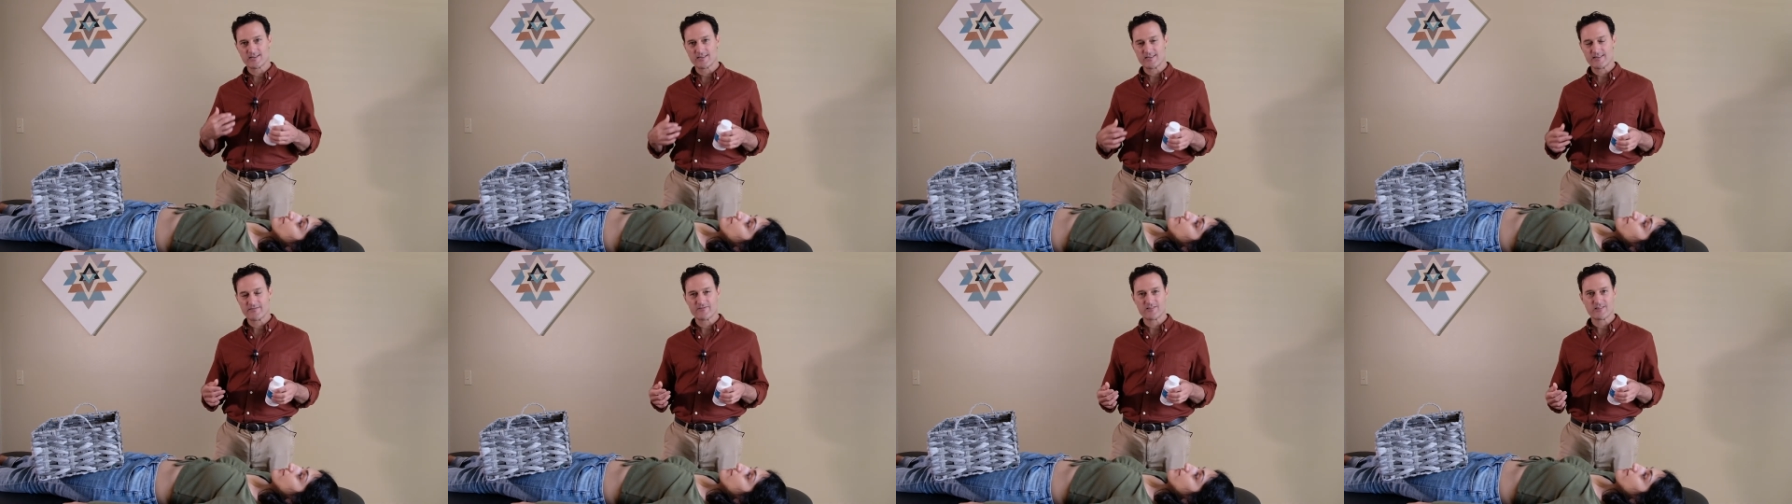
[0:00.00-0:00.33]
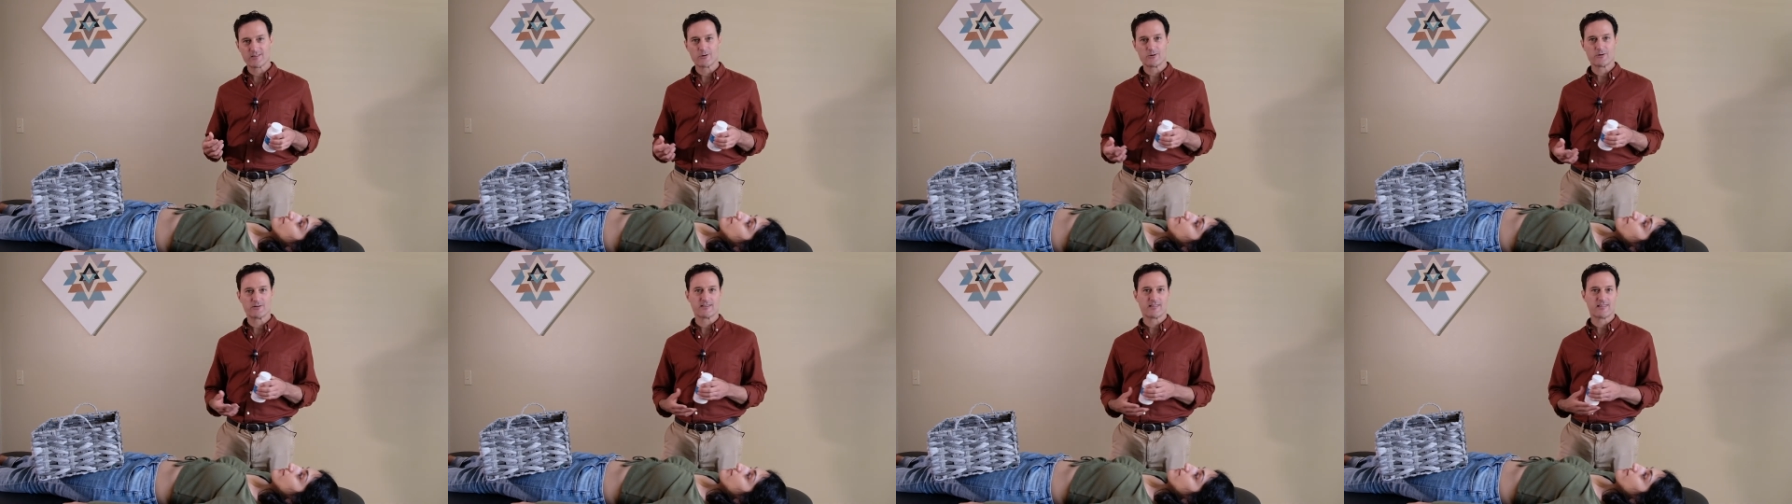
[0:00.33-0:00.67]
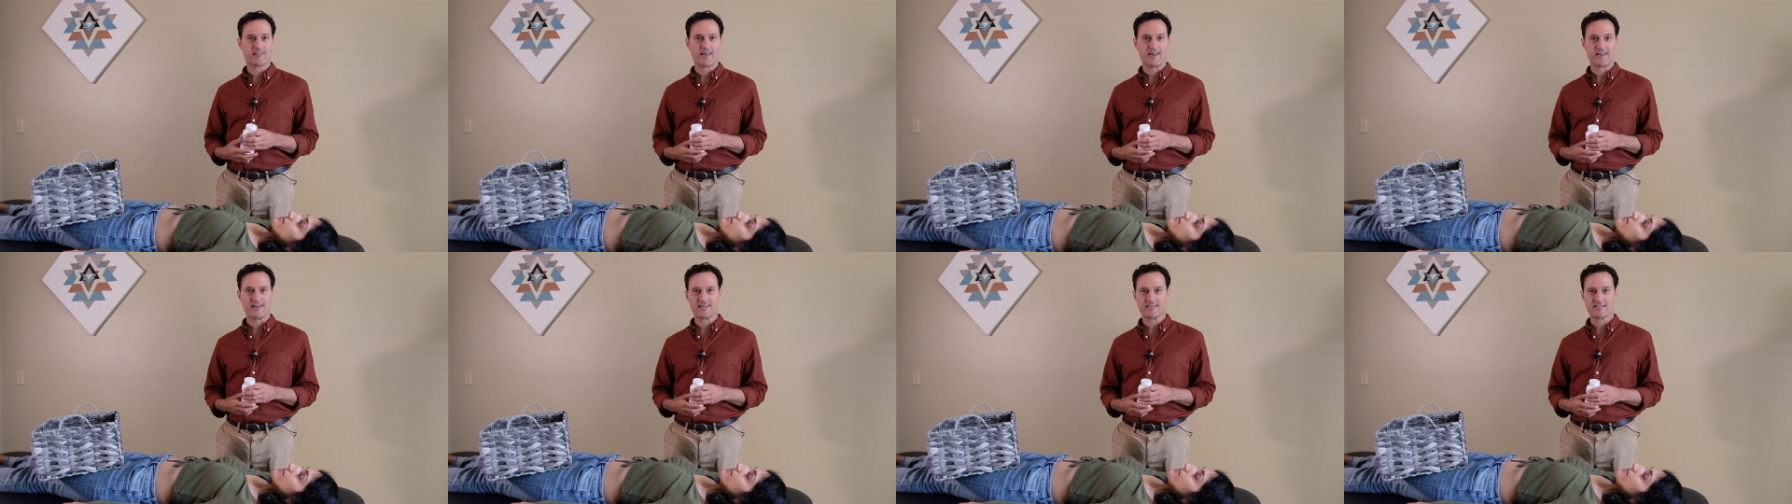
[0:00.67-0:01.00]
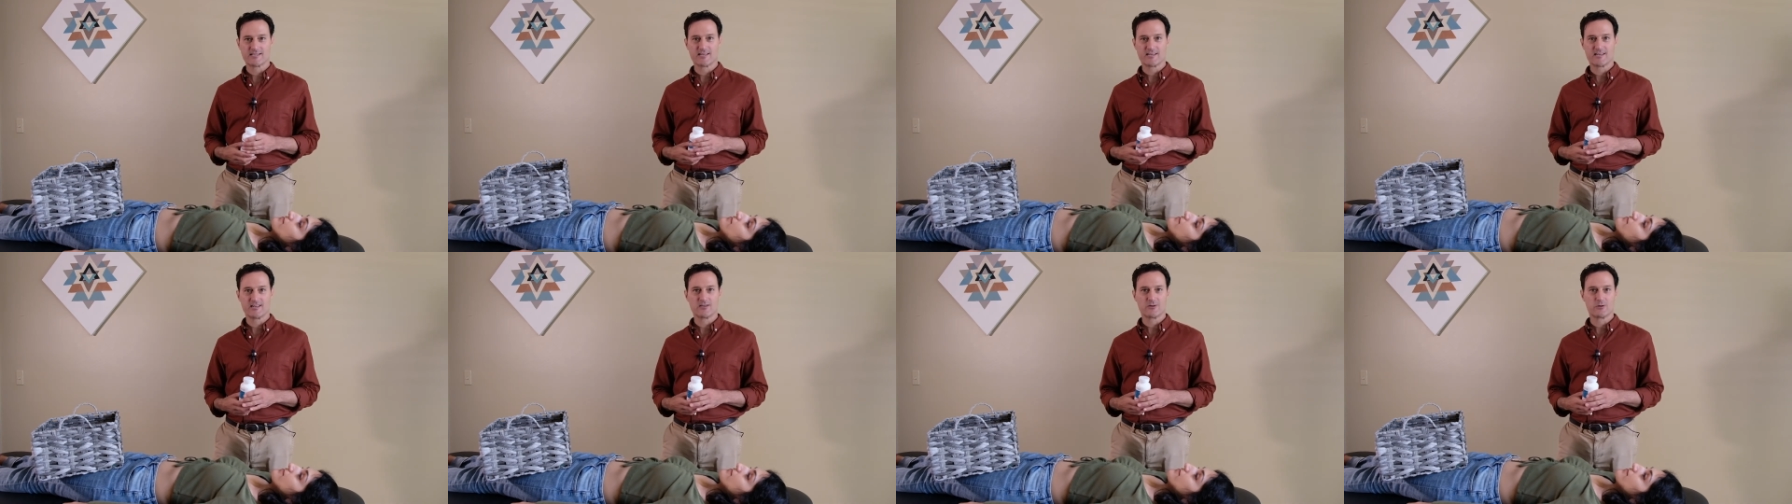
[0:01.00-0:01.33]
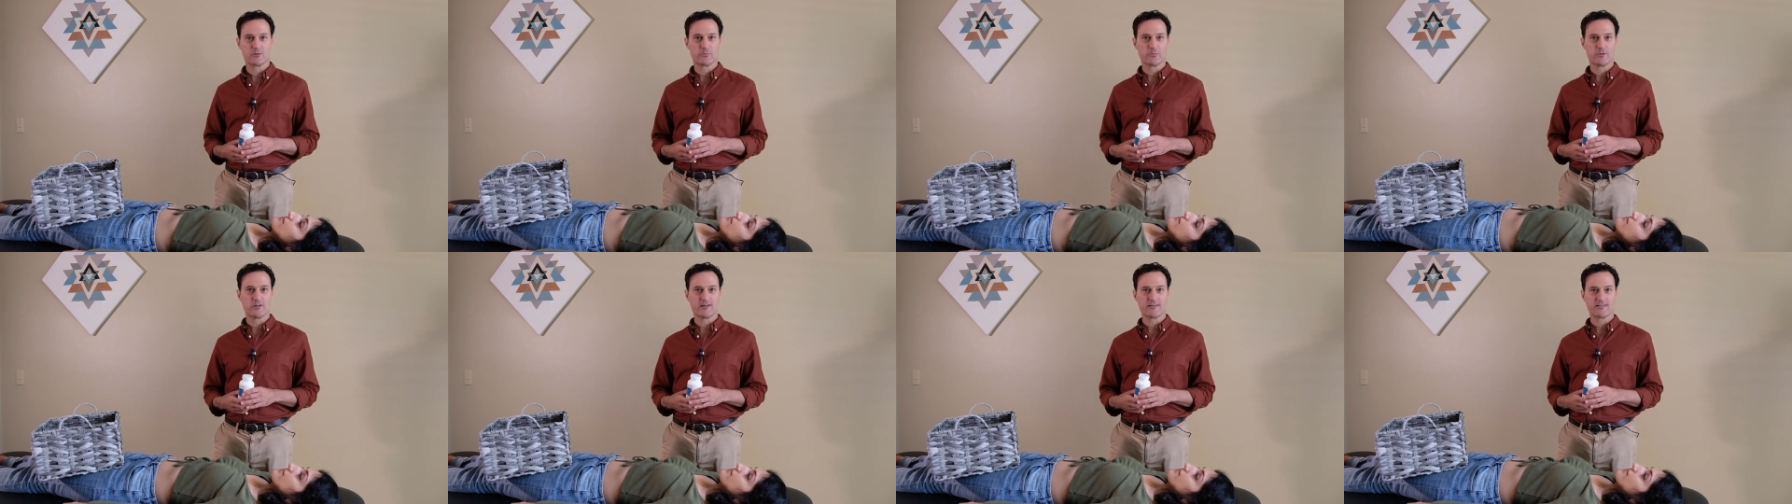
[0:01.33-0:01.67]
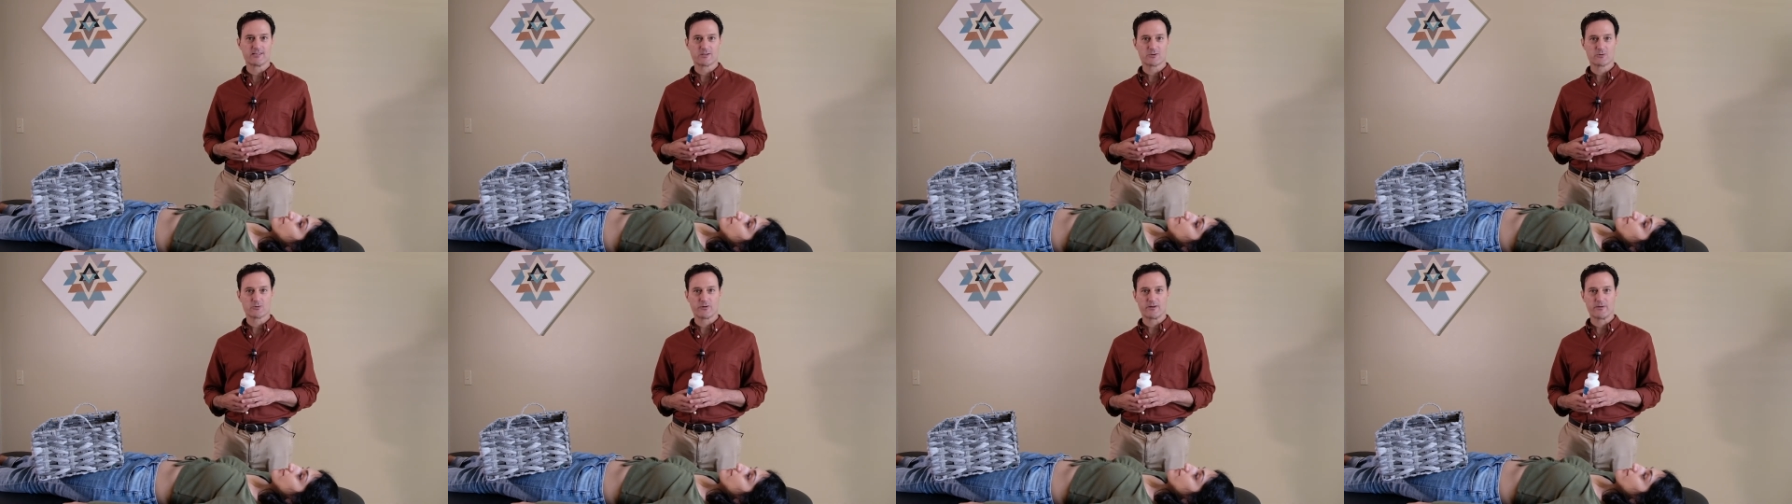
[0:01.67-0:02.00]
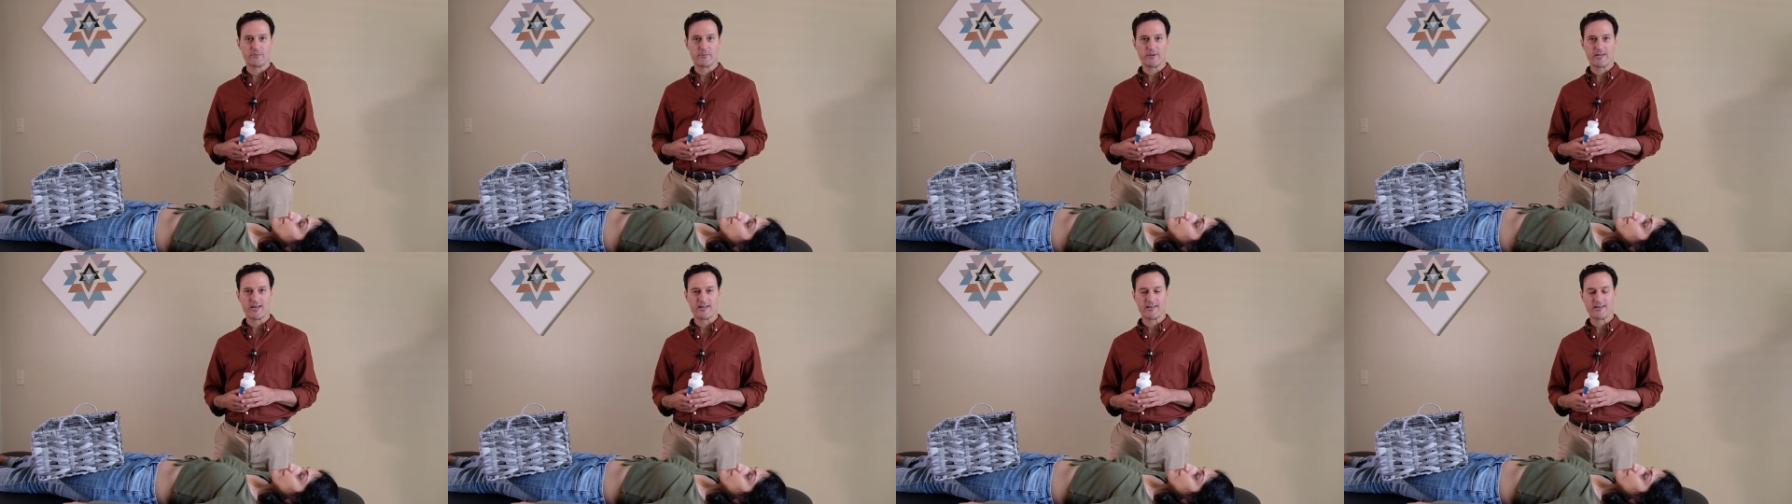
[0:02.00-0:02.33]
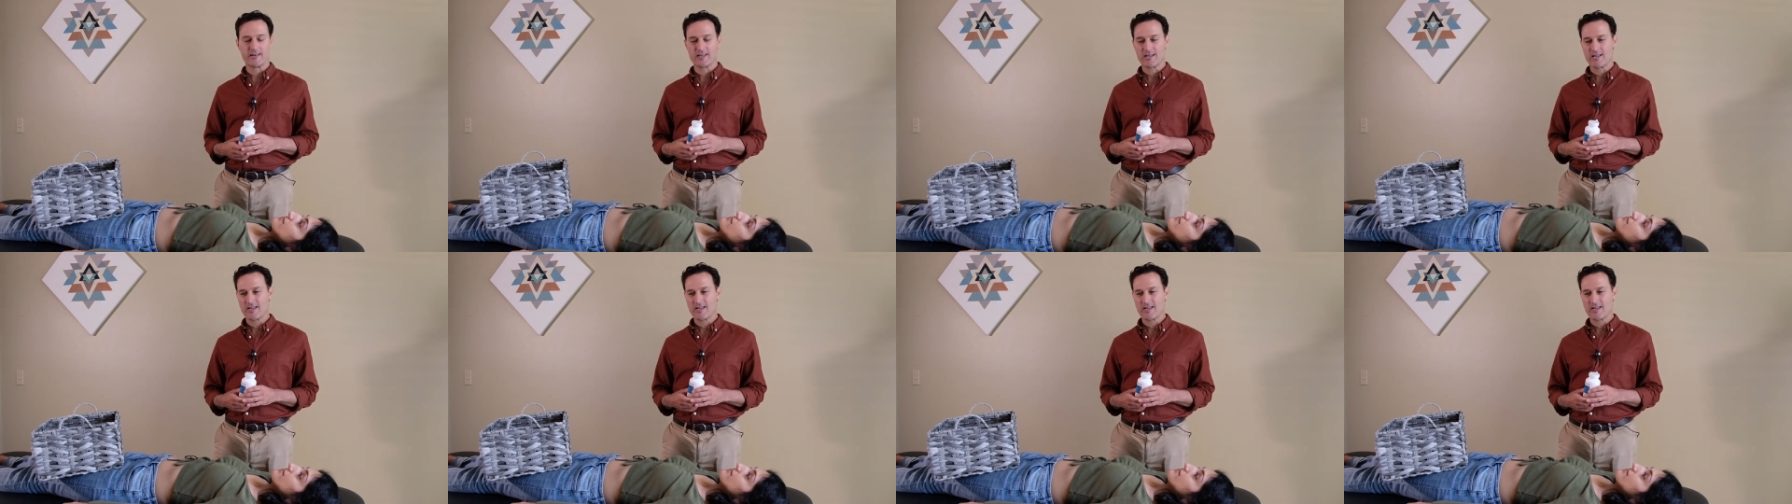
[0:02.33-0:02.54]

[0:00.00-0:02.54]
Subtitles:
even though that isn't in her bloodstream yet,